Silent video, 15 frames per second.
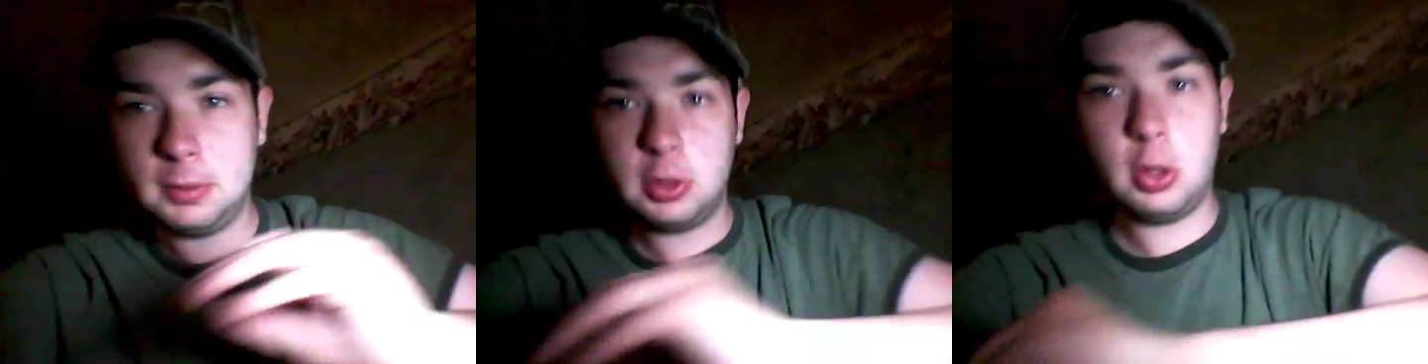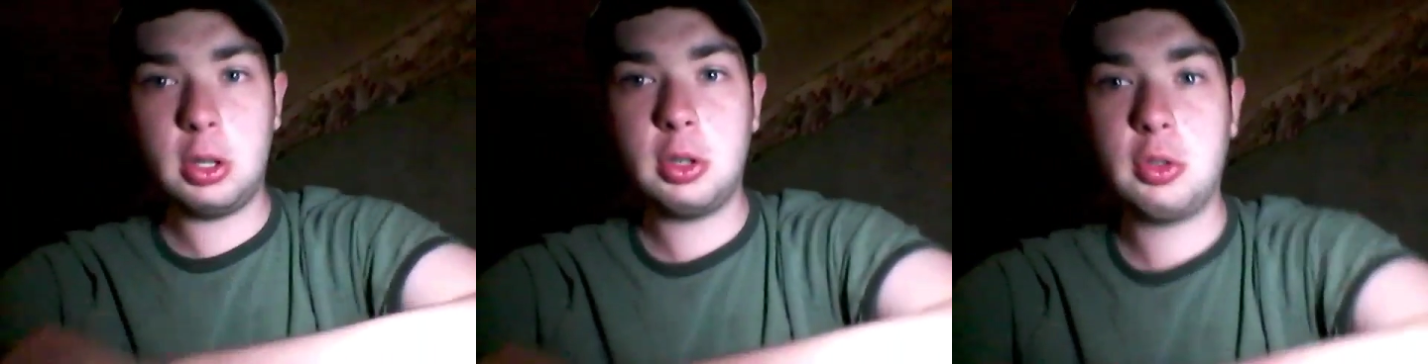
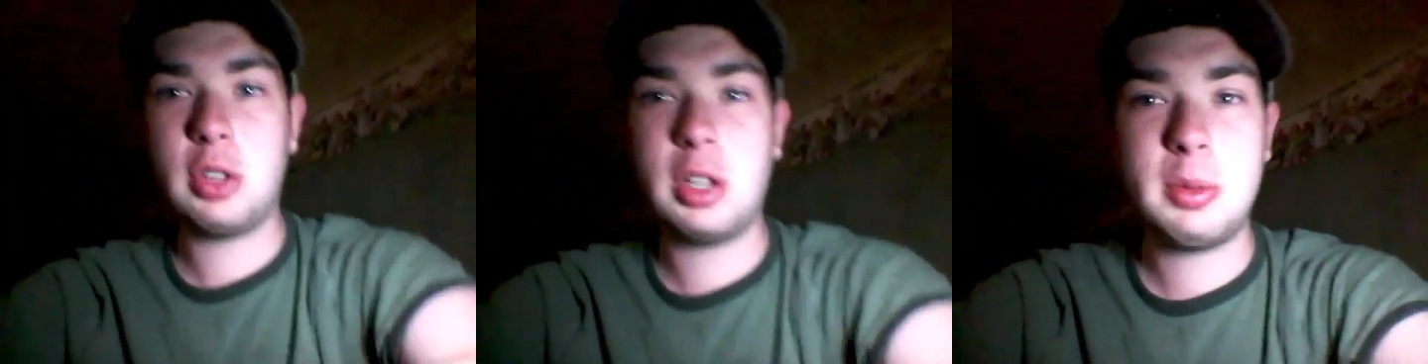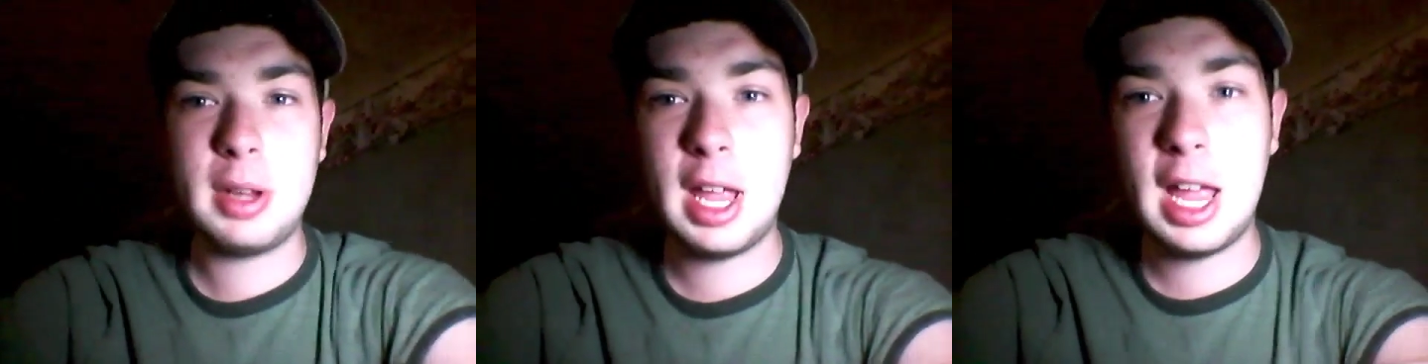It's the only
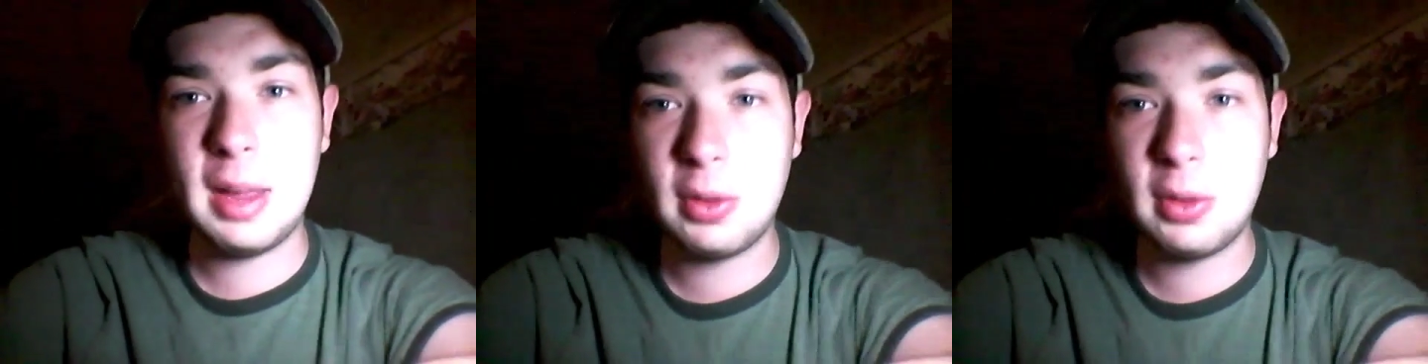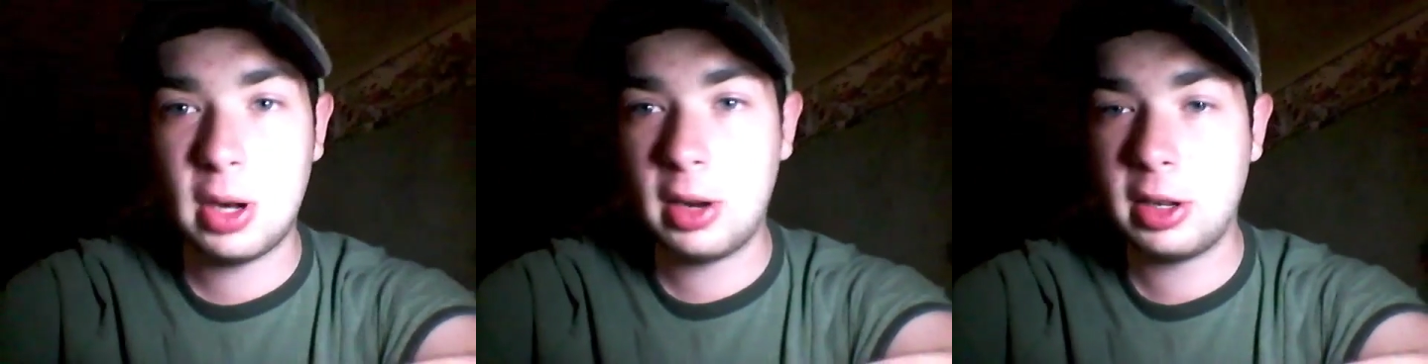drink we
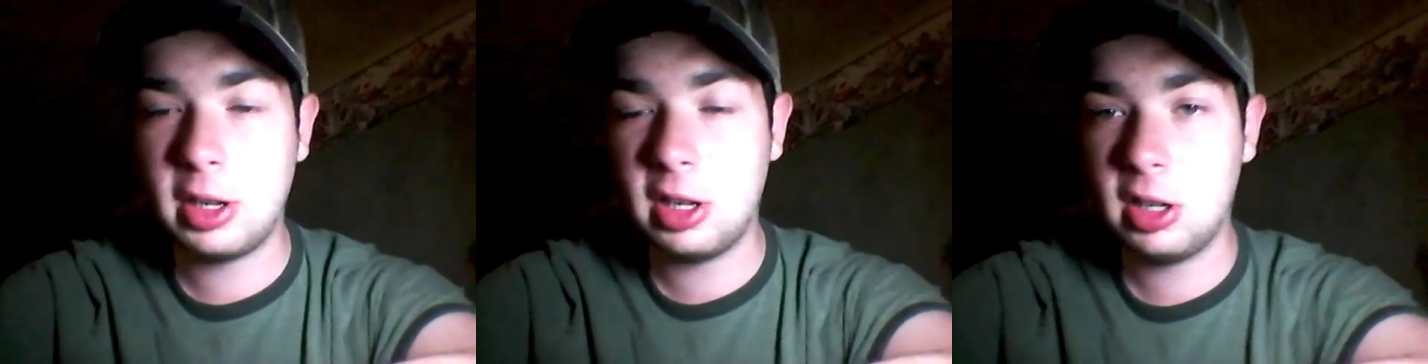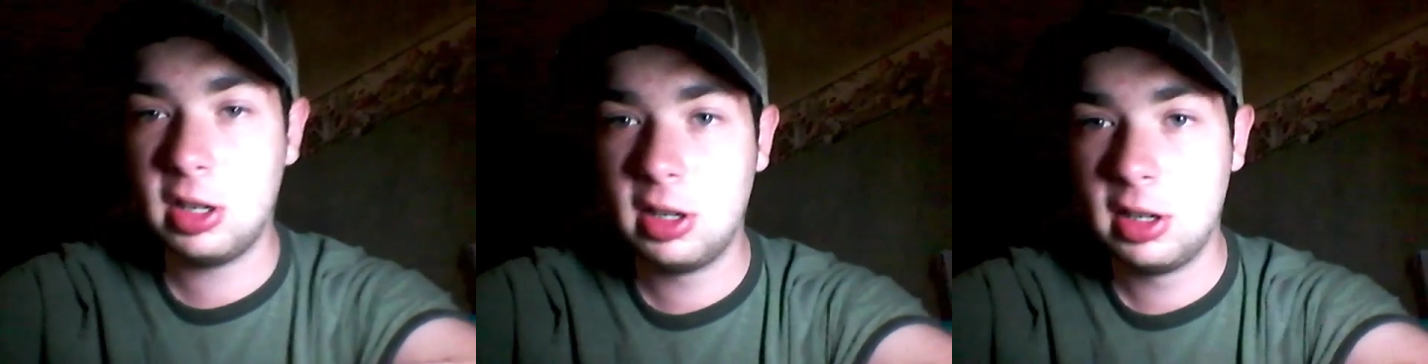have around
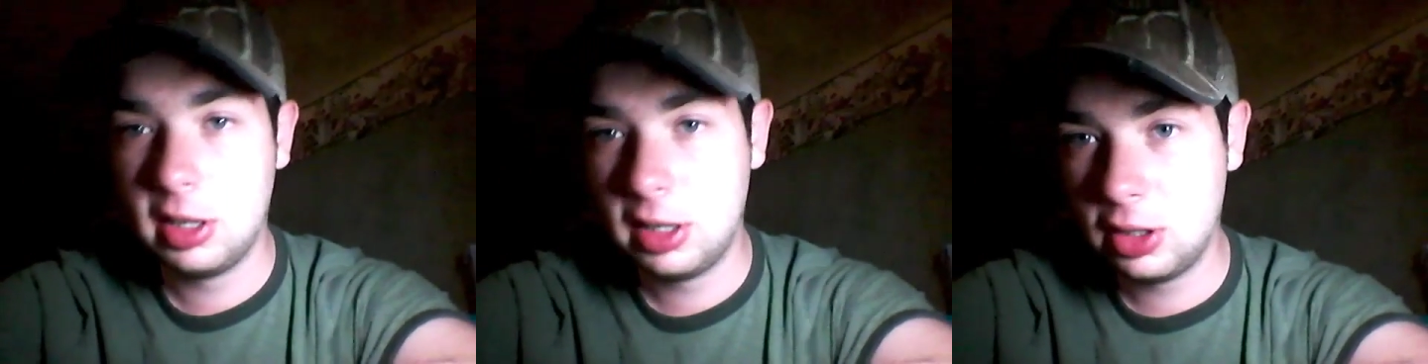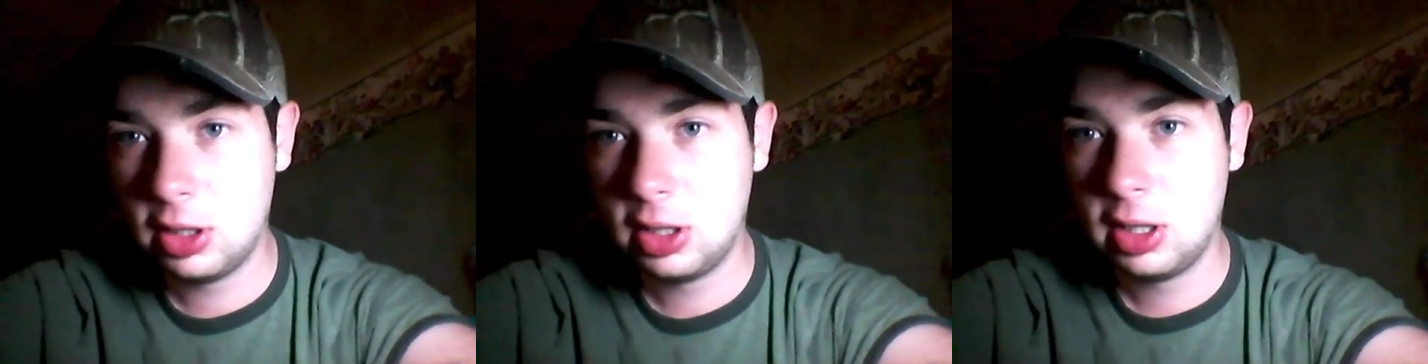here.
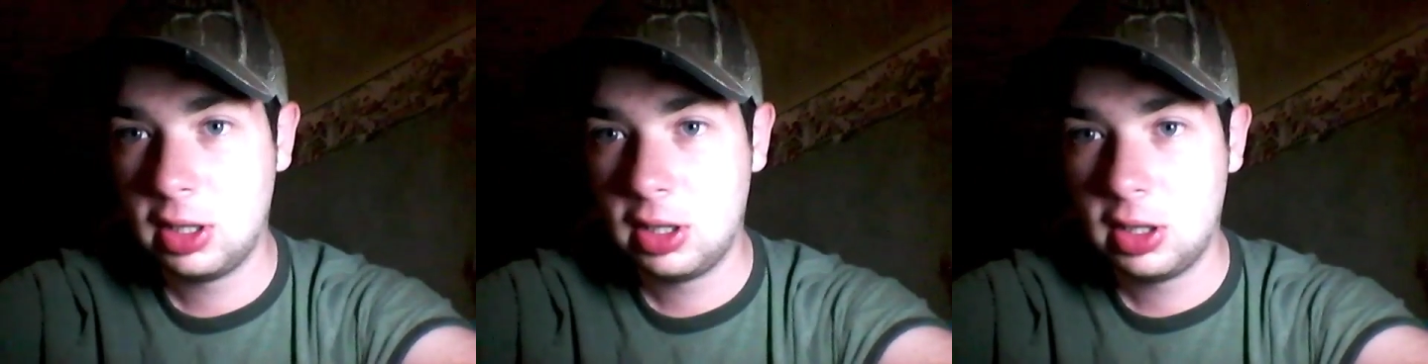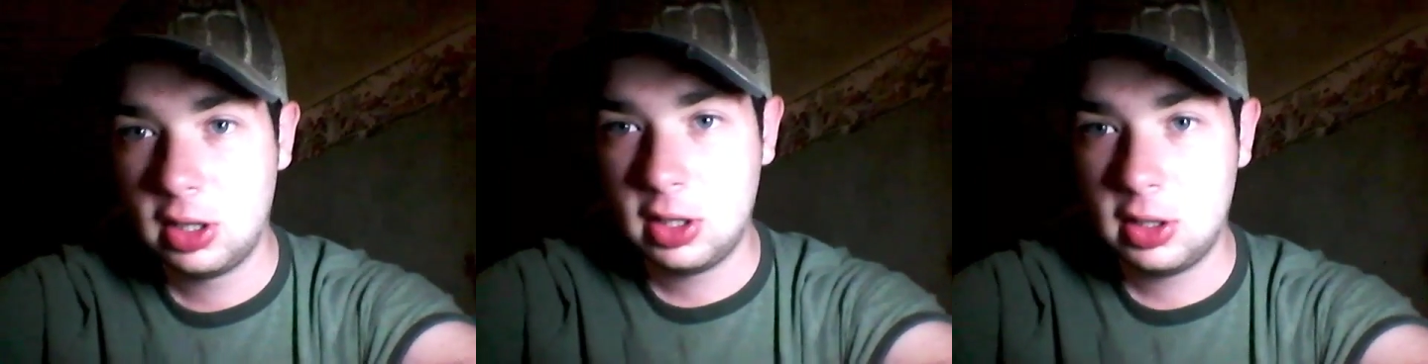
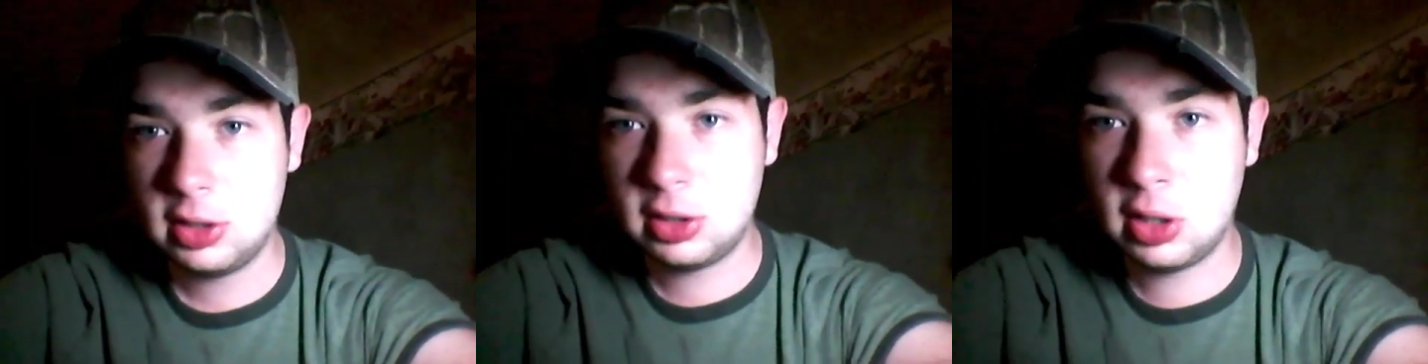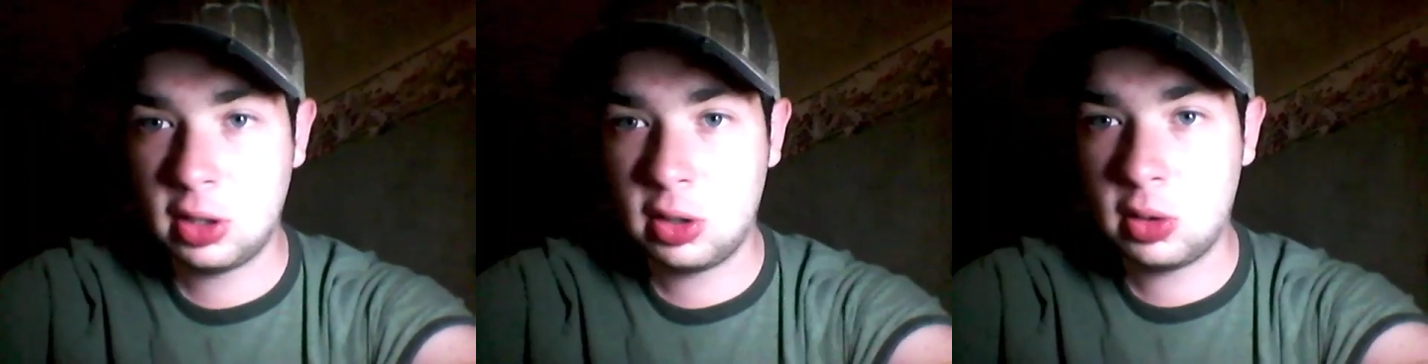
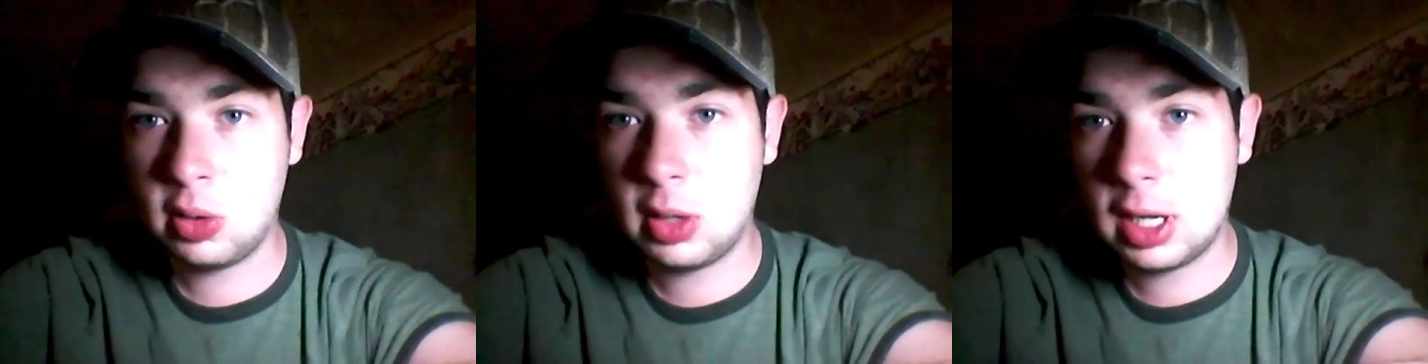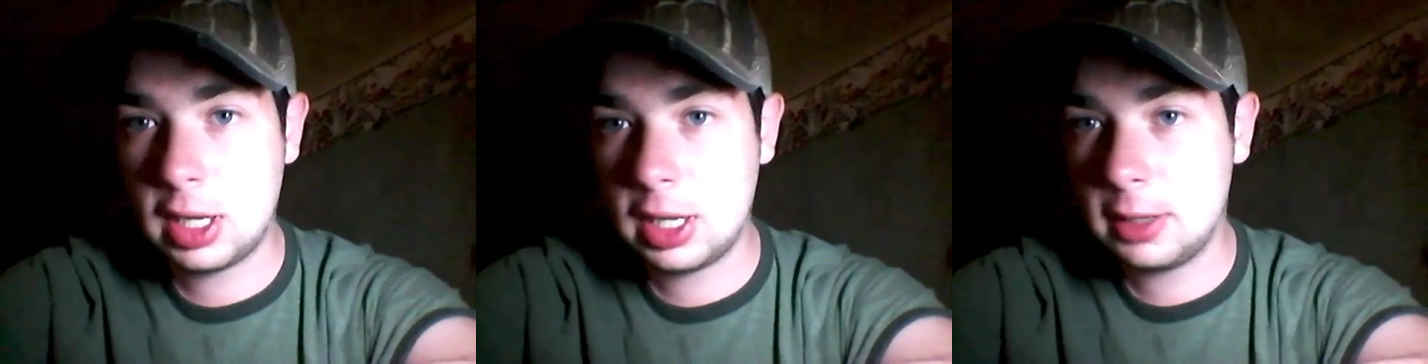
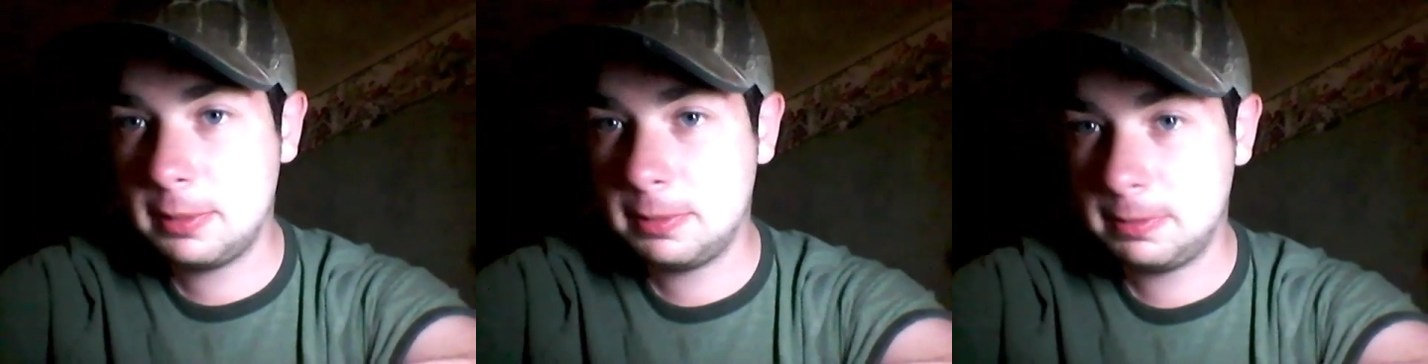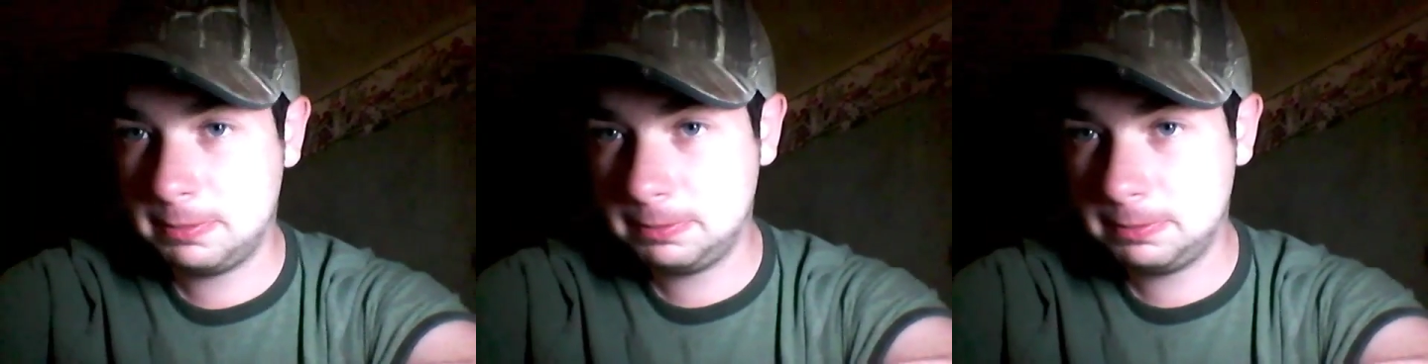So,